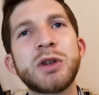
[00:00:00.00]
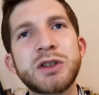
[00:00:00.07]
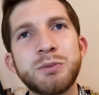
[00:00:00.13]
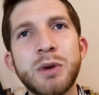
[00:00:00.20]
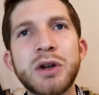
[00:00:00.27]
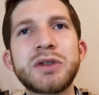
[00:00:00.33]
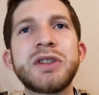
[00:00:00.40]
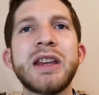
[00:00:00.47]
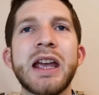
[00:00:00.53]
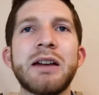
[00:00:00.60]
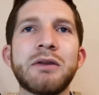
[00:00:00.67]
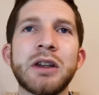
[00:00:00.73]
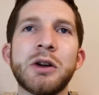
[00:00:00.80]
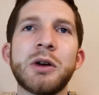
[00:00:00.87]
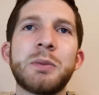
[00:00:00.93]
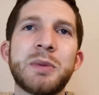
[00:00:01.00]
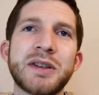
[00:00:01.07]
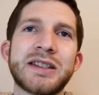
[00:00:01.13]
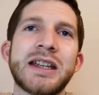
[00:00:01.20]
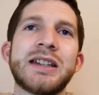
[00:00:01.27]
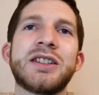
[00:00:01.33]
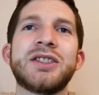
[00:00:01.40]
which mostly have lower
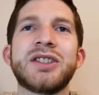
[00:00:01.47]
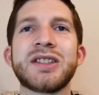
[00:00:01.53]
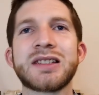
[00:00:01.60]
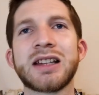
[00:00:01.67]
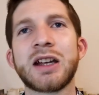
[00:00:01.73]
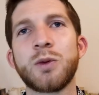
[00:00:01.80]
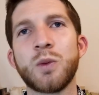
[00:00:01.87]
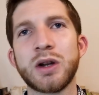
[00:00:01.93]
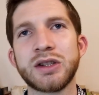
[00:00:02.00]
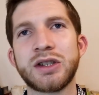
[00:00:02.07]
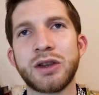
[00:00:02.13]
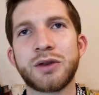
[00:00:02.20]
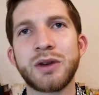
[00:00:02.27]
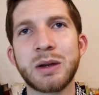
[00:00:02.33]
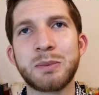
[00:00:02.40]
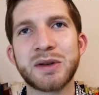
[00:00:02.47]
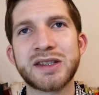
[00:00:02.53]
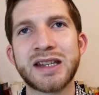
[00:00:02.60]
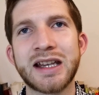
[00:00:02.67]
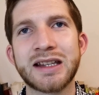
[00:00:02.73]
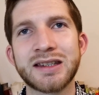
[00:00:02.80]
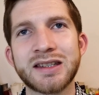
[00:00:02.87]
percentages like 1 to
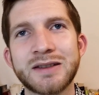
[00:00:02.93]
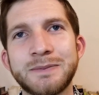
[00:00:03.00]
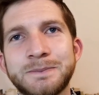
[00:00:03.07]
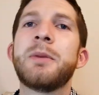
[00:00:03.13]
3%.